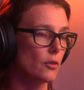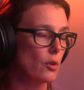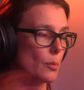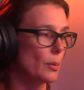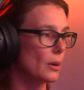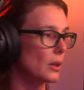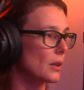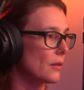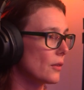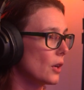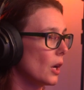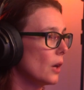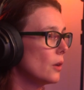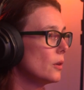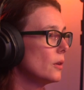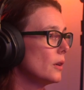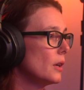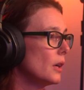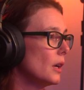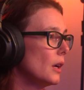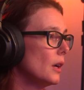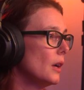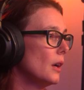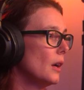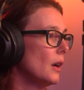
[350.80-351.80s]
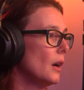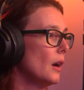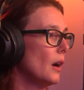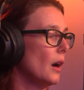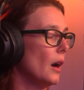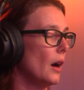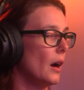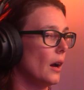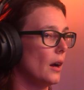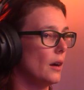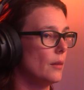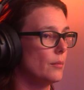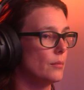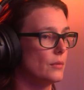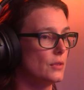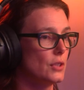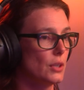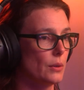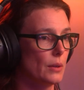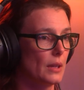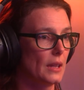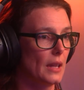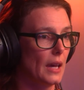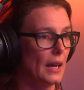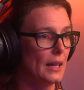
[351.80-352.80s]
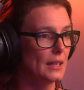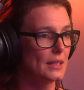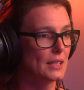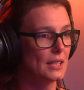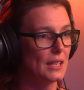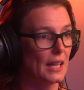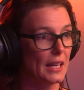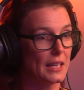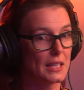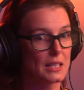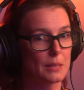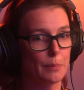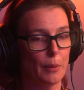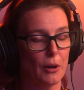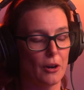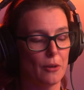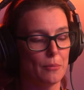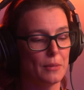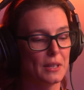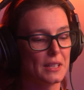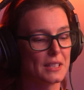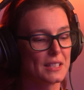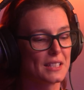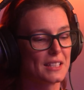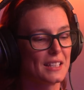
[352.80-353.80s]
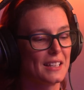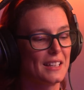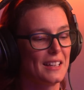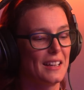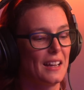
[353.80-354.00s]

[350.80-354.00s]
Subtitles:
your bottle of Coke doing that experiment.